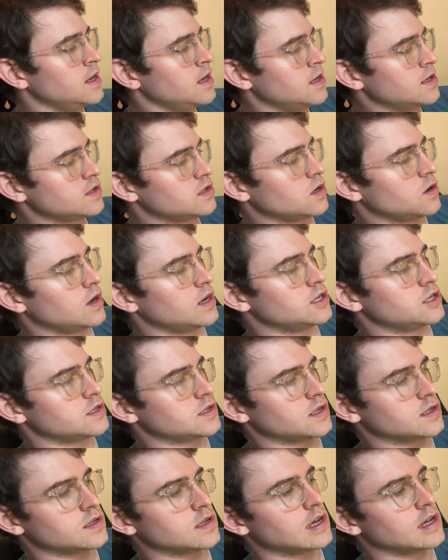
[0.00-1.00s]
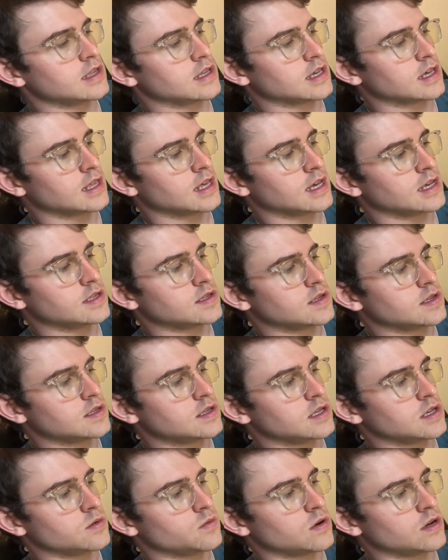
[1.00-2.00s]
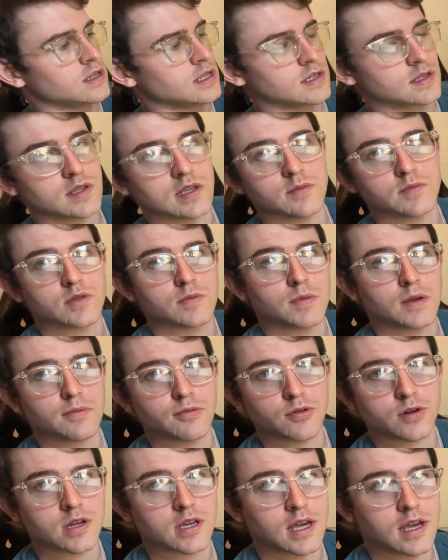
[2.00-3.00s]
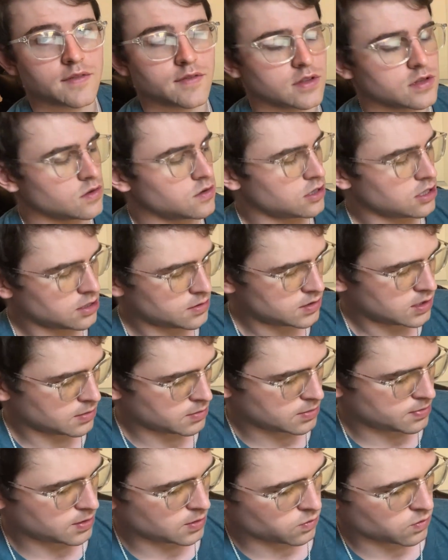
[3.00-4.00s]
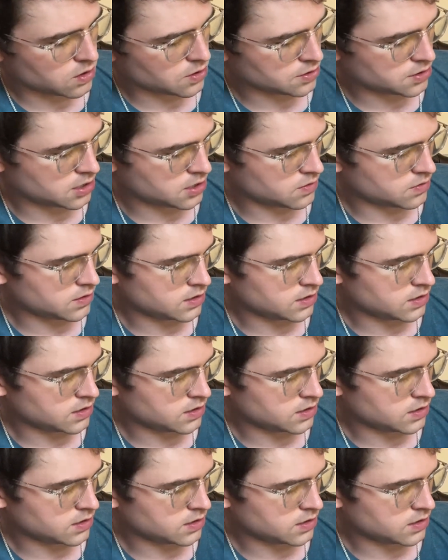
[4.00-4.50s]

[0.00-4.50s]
So I just decided to get an ACT one that seems to be pretty heavy duty, seems to be well known.